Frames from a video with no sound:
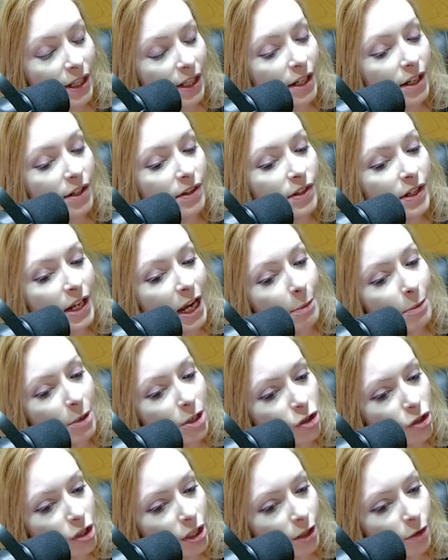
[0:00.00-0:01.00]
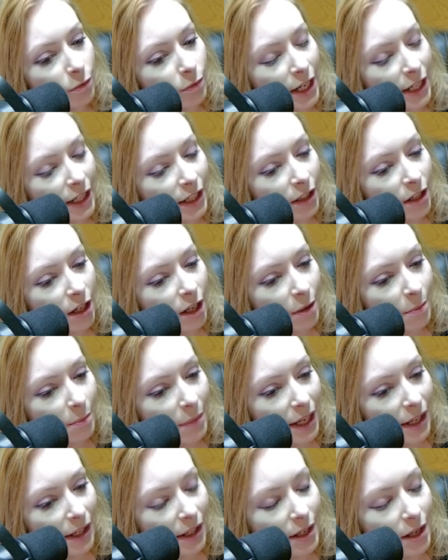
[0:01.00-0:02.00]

and the damage she can wreak in combat,